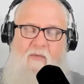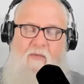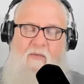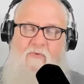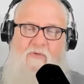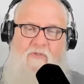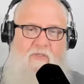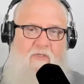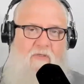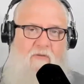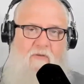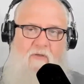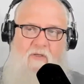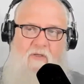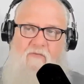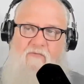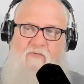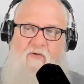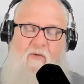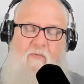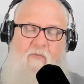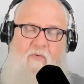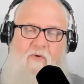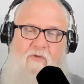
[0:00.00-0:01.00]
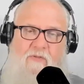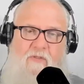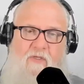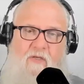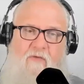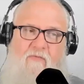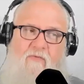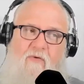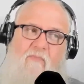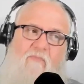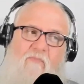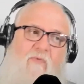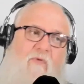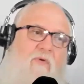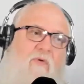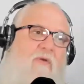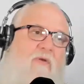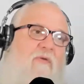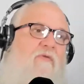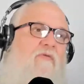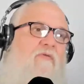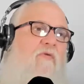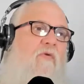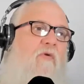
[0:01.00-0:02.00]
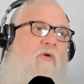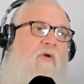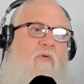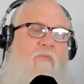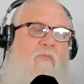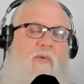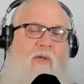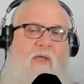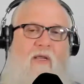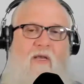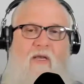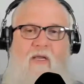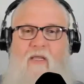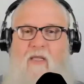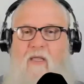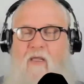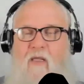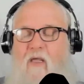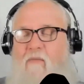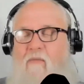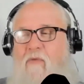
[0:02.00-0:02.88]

If I'm doing drawing or painting here,